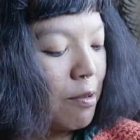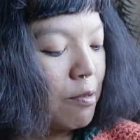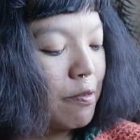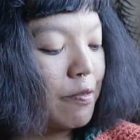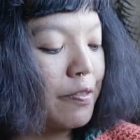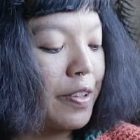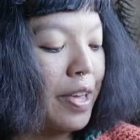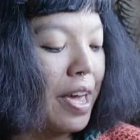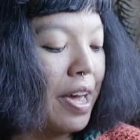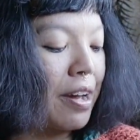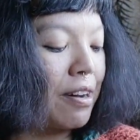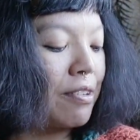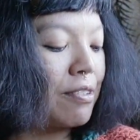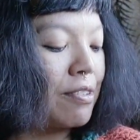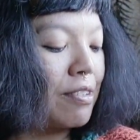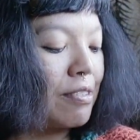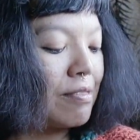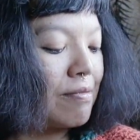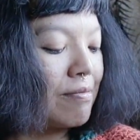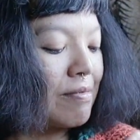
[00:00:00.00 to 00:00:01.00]

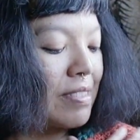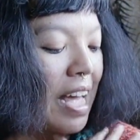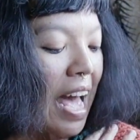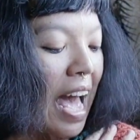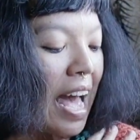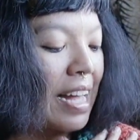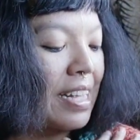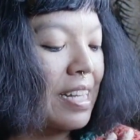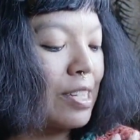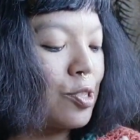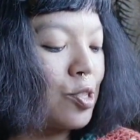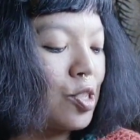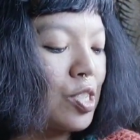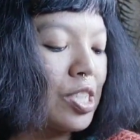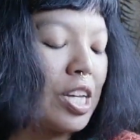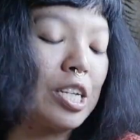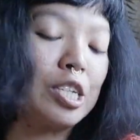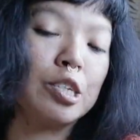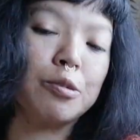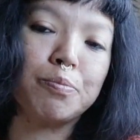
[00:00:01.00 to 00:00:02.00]
feel the energy
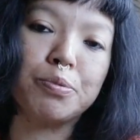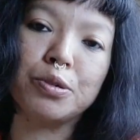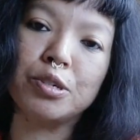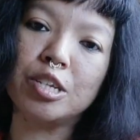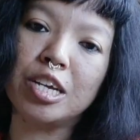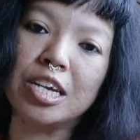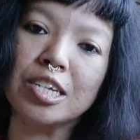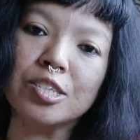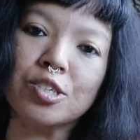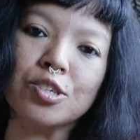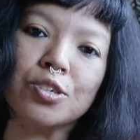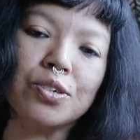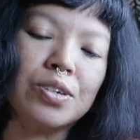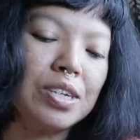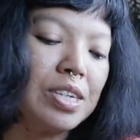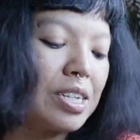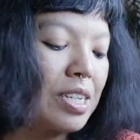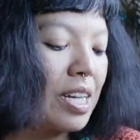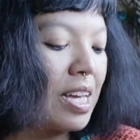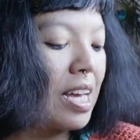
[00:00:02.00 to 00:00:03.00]
that you put into
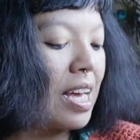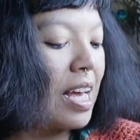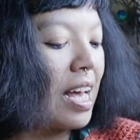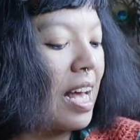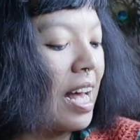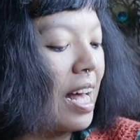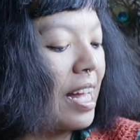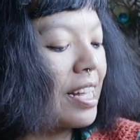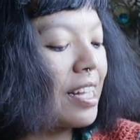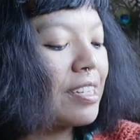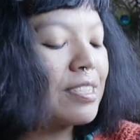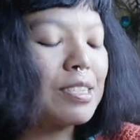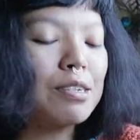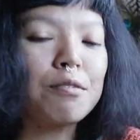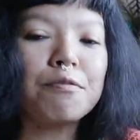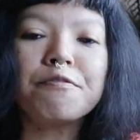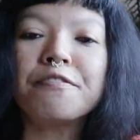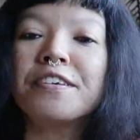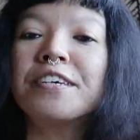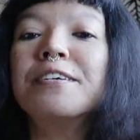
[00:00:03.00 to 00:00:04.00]
it, and
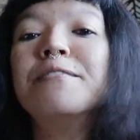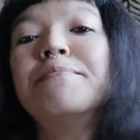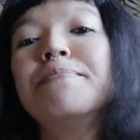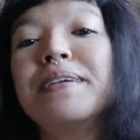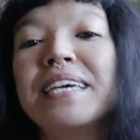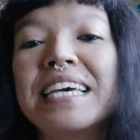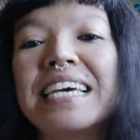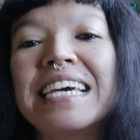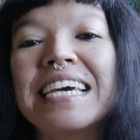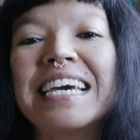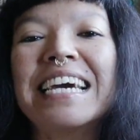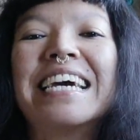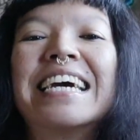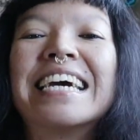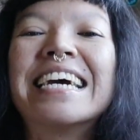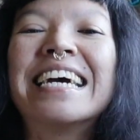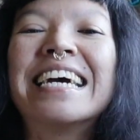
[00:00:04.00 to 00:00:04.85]
also feel me